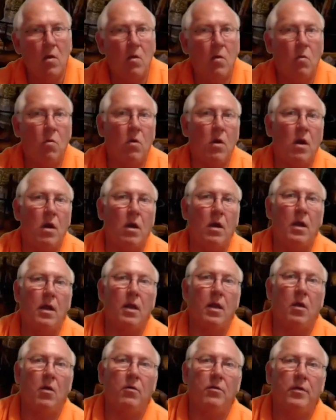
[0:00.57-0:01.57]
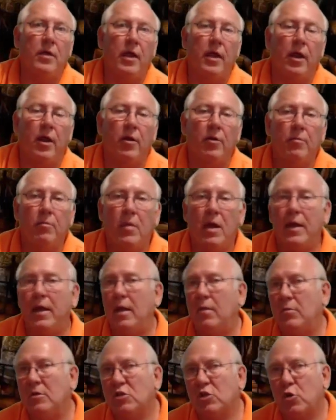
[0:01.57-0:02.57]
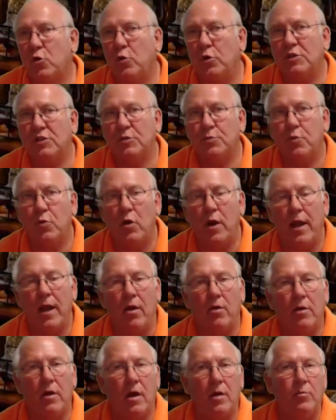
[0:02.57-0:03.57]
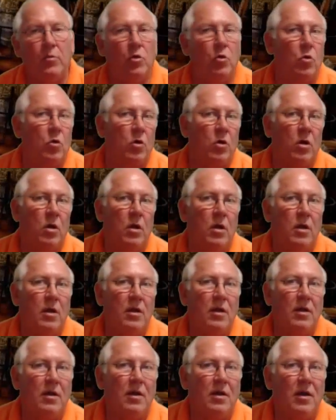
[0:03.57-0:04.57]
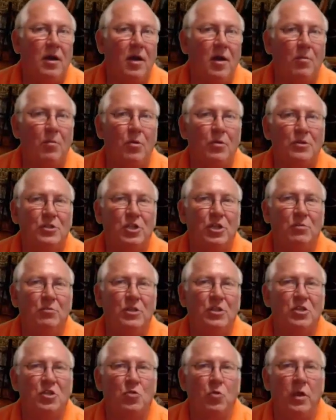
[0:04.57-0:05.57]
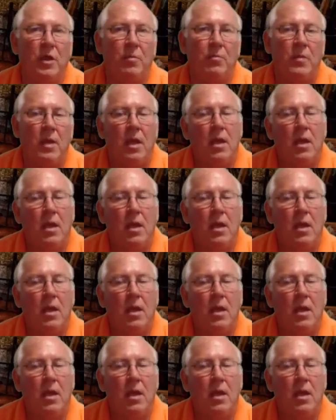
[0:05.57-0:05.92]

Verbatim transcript: Well, hello there. My name is Chris Brown. I'm your humble chimney sweep.